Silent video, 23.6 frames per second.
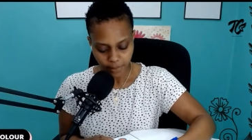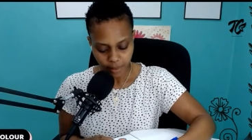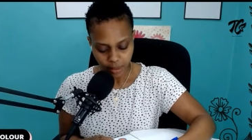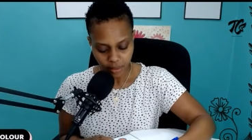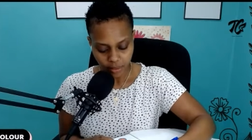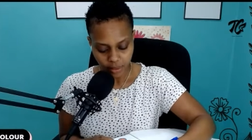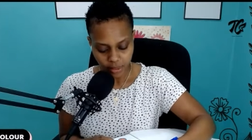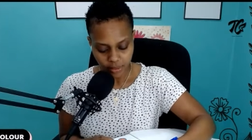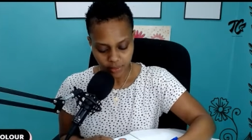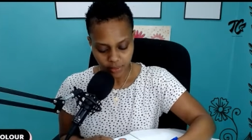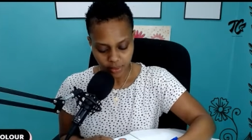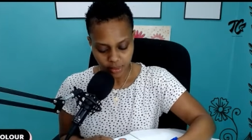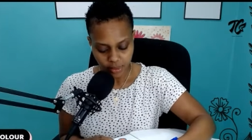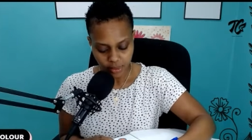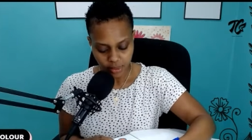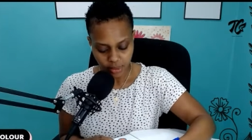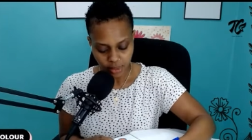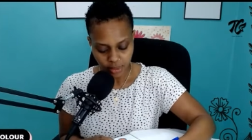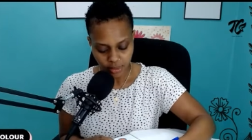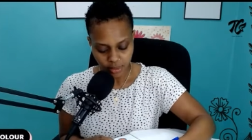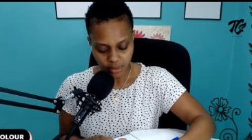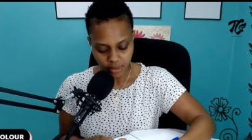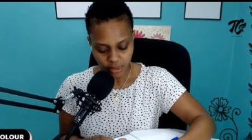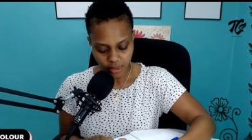All right, what's the
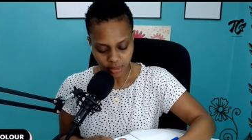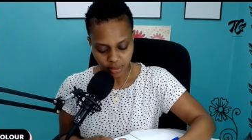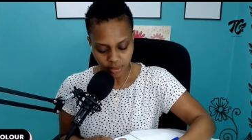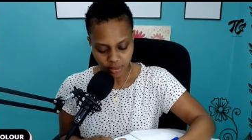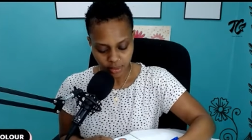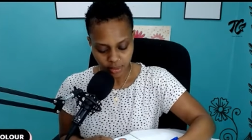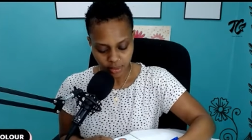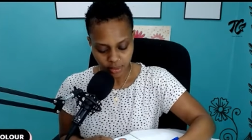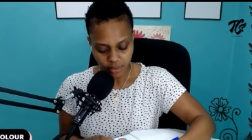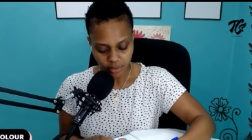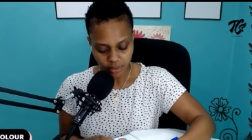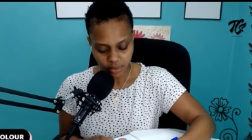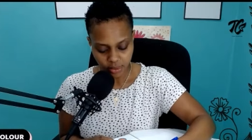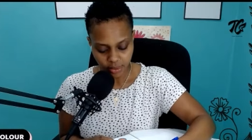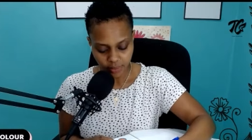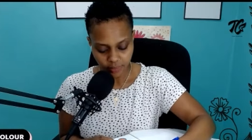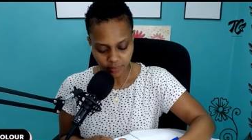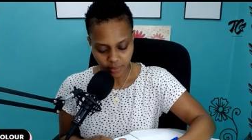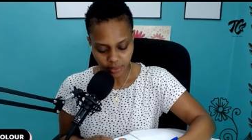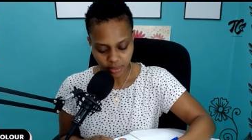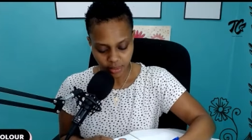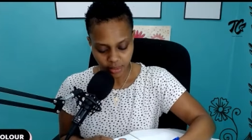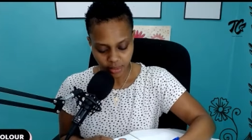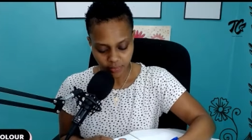next color to use,
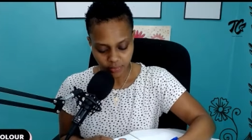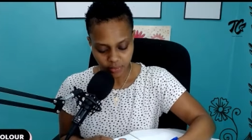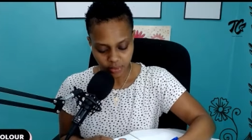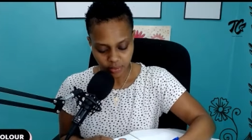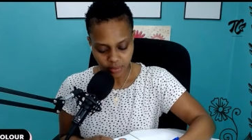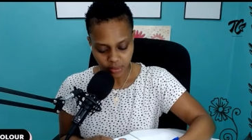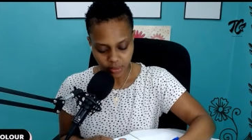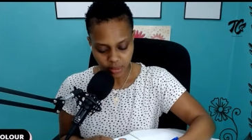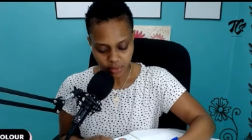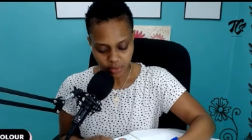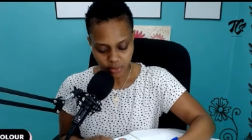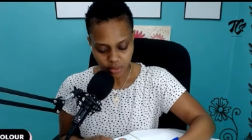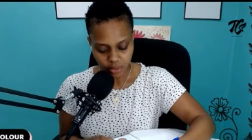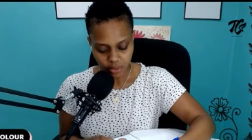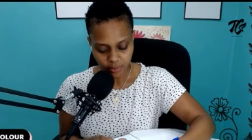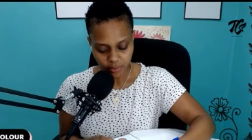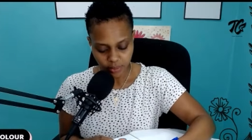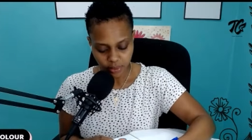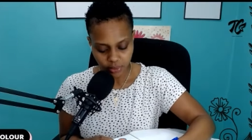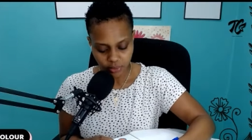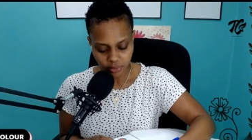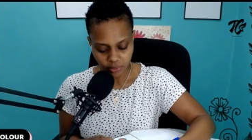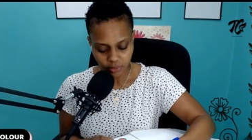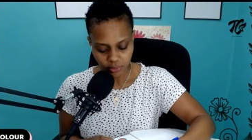Savi, after we use
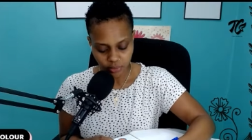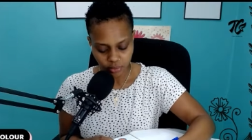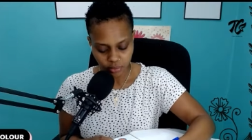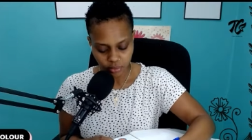blue?